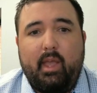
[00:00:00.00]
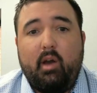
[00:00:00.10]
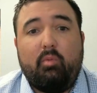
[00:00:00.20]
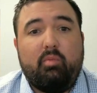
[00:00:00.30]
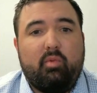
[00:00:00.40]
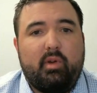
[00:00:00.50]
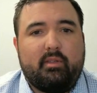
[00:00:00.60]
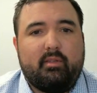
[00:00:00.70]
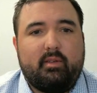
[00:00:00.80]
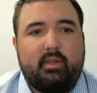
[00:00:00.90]
help
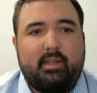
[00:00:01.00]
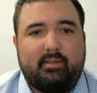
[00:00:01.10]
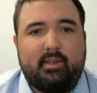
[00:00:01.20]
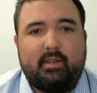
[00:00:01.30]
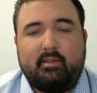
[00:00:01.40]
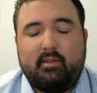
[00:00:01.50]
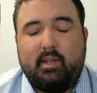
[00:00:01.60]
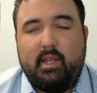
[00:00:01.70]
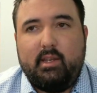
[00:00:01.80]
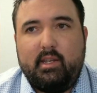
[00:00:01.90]
with incidents and
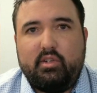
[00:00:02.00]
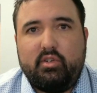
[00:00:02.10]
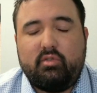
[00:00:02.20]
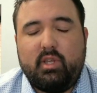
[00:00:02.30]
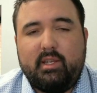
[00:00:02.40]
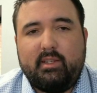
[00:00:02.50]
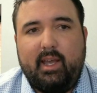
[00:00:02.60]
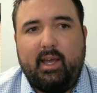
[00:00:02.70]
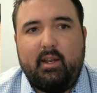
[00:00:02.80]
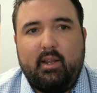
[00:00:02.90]
issues like
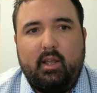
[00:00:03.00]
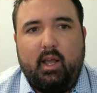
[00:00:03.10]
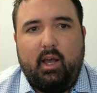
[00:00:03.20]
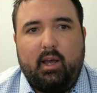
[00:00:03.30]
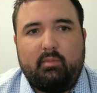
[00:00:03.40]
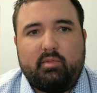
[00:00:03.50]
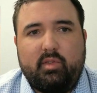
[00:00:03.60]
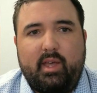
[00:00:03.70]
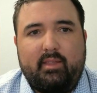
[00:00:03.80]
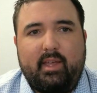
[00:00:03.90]
that. So
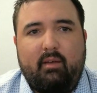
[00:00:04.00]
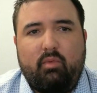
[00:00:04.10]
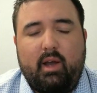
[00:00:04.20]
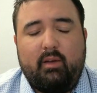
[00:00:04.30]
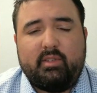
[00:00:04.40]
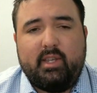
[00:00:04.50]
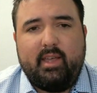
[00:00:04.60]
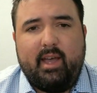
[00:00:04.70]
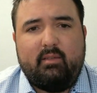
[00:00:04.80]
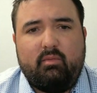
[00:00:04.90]
that I would say
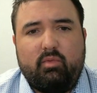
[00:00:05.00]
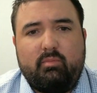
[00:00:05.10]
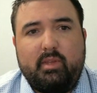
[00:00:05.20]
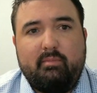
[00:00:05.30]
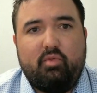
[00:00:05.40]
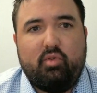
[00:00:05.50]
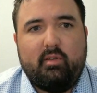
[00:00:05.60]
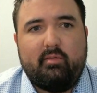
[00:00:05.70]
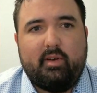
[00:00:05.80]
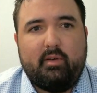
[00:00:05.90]
that would be more
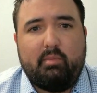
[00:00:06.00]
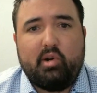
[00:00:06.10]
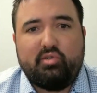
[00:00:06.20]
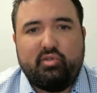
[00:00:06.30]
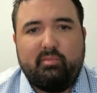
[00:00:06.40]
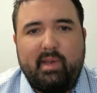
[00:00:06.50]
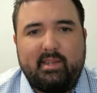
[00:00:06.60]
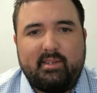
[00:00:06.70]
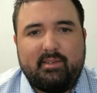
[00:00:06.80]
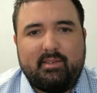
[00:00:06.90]
of a personal
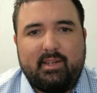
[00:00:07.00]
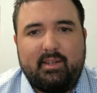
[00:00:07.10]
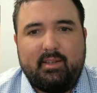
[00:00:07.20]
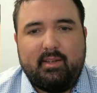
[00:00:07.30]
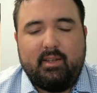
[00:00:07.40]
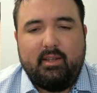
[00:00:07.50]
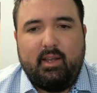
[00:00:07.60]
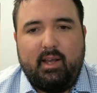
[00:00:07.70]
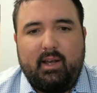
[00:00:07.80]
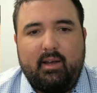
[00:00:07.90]
basis, that it
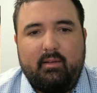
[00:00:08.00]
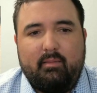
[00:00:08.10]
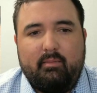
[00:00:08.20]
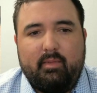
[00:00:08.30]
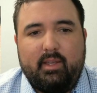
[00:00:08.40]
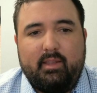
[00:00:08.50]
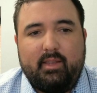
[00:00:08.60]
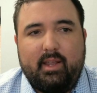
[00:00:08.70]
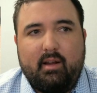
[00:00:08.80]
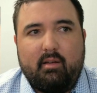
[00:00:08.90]
in
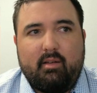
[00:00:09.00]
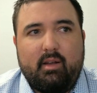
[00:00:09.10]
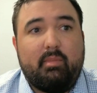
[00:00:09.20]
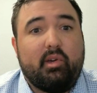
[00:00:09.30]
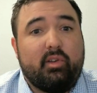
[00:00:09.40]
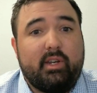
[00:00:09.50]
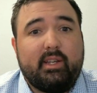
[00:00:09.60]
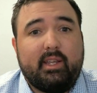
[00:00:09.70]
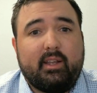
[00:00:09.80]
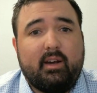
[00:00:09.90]
their ability
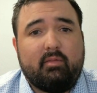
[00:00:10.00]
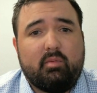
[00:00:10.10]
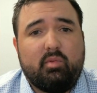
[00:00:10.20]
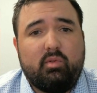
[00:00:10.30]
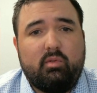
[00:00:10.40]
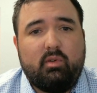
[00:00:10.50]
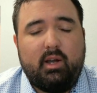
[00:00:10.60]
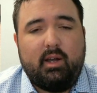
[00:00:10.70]
to get comfortable